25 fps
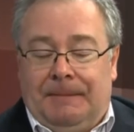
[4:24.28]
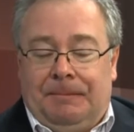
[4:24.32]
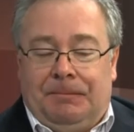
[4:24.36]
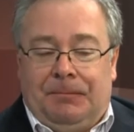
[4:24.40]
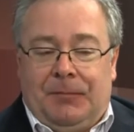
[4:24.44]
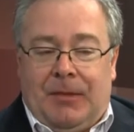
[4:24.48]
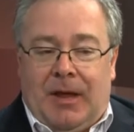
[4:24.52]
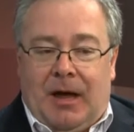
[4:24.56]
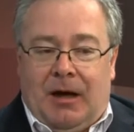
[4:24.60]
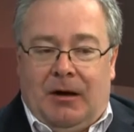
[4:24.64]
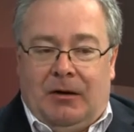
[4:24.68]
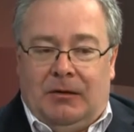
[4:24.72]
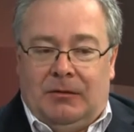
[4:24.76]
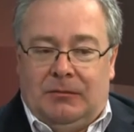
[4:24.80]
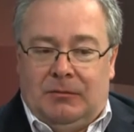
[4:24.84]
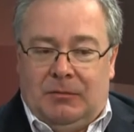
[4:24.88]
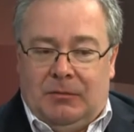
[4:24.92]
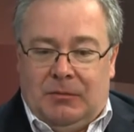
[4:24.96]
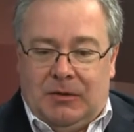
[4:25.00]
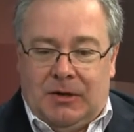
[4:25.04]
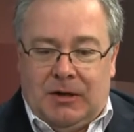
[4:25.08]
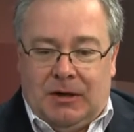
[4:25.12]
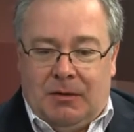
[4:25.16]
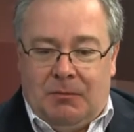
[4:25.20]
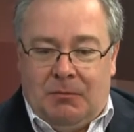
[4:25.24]
Now,
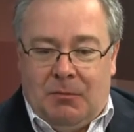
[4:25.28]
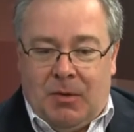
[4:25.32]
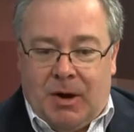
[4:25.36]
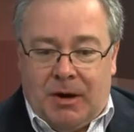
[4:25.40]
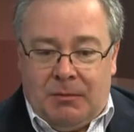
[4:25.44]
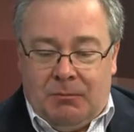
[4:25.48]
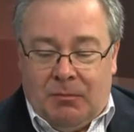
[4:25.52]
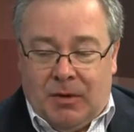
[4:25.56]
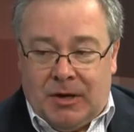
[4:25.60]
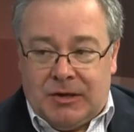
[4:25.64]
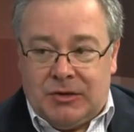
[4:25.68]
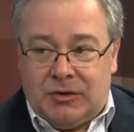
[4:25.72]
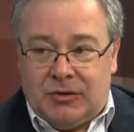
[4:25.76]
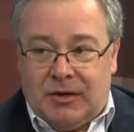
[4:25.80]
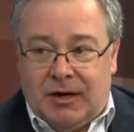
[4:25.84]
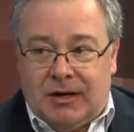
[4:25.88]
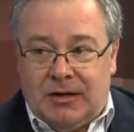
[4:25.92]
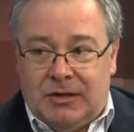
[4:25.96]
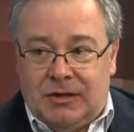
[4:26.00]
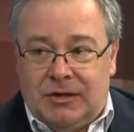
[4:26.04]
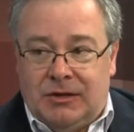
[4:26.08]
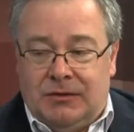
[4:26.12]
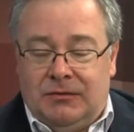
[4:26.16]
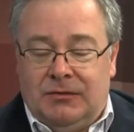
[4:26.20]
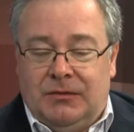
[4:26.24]
yeah, my
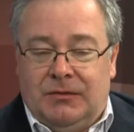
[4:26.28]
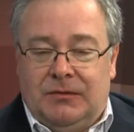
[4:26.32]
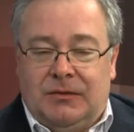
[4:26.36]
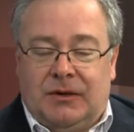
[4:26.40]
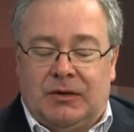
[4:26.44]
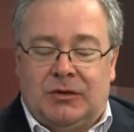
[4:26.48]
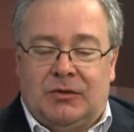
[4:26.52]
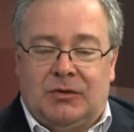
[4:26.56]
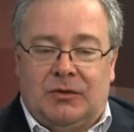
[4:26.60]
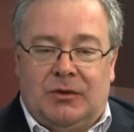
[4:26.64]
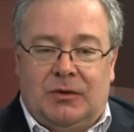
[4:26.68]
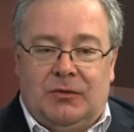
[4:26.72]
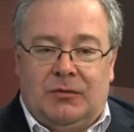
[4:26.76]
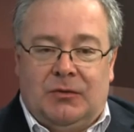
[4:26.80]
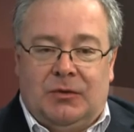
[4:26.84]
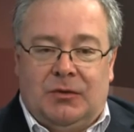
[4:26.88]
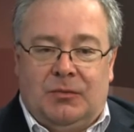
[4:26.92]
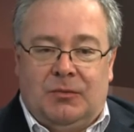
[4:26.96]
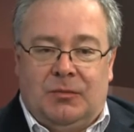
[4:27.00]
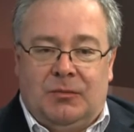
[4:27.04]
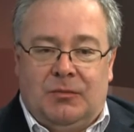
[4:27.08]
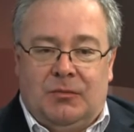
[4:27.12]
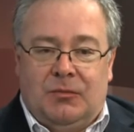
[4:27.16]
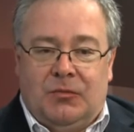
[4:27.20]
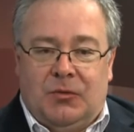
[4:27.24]
strategy for victory
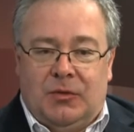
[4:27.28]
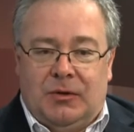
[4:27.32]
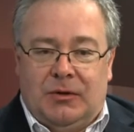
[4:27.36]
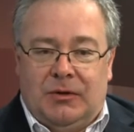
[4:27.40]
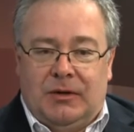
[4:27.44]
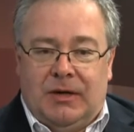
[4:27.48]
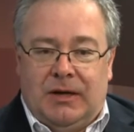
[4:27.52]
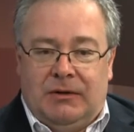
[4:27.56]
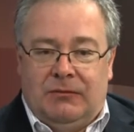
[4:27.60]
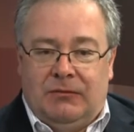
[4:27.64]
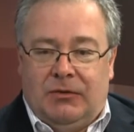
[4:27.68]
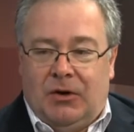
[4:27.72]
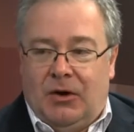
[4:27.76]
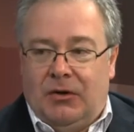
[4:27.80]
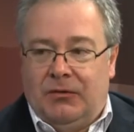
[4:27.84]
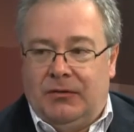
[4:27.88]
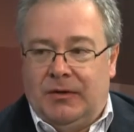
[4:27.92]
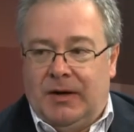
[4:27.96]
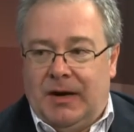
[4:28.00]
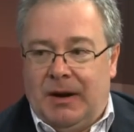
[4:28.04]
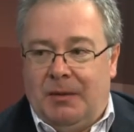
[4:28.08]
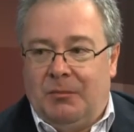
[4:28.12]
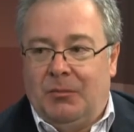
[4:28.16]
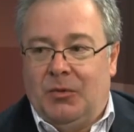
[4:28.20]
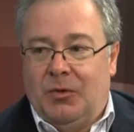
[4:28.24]
would involve a
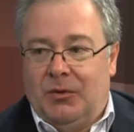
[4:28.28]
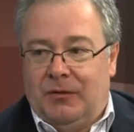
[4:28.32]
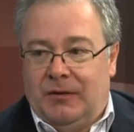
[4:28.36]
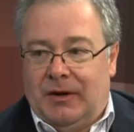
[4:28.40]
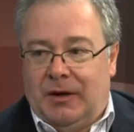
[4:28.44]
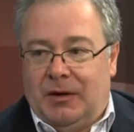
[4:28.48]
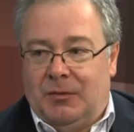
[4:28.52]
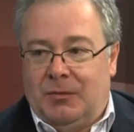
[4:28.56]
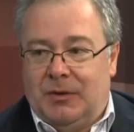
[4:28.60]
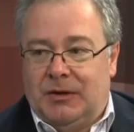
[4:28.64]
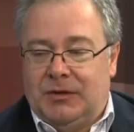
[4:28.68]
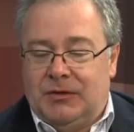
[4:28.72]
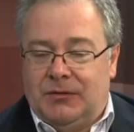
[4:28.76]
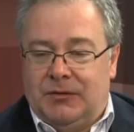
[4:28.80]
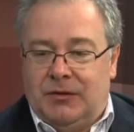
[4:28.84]
number of elements.